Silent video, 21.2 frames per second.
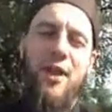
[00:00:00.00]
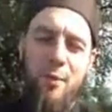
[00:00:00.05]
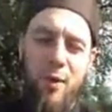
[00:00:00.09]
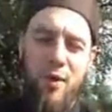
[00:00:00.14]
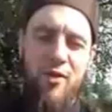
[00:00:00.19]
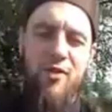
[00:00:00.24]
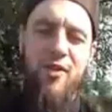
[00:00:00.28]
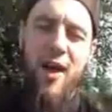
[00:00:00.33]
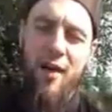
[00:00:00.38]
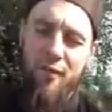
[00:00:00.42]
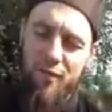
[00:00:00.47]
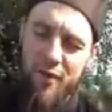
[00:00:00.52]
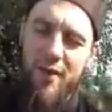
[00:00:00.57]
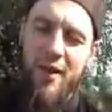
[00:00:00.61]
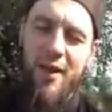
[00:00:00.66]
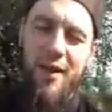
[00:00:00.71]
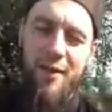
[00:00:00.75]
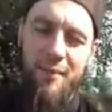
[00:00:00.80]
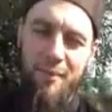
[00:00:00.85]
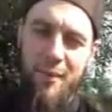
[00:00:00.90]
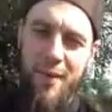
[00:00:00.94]
3 months
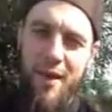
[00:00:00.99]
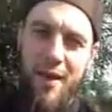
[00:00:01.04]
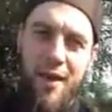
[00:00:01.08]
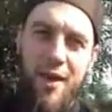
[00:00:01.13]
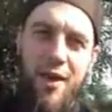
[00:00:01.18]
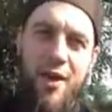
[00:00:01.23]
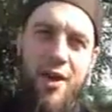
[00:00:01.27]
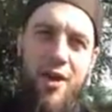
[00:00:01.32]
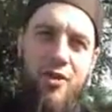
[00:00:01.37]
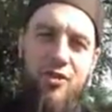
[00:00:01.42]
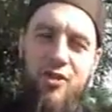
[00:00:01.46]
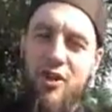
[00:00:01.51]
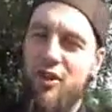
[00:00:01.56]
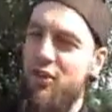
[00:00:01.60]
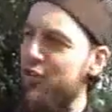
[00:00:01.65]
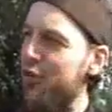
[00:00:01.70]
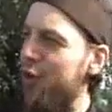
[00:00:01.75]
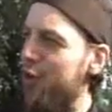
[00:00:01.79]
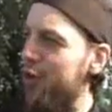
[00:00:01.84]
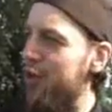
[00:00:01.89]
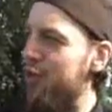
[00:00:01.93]
after that.
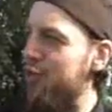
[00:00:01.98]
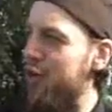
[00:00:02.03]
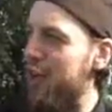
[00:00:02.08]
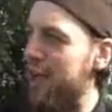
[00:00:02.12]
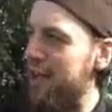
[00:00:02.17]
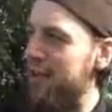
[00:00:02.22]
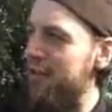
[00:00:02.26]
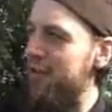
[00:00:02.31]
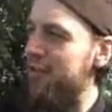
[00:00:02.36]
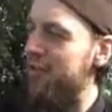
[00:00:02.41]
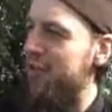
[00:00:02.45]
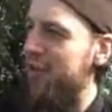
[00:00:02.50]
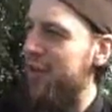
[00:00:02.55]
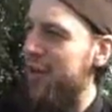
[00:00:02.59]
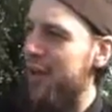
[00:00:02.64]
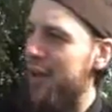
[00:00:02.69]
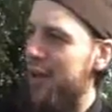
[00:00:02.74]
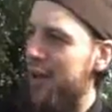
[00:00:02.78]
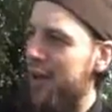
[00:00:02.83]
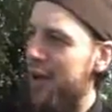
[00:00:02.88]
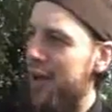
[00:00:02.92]
She saw the change.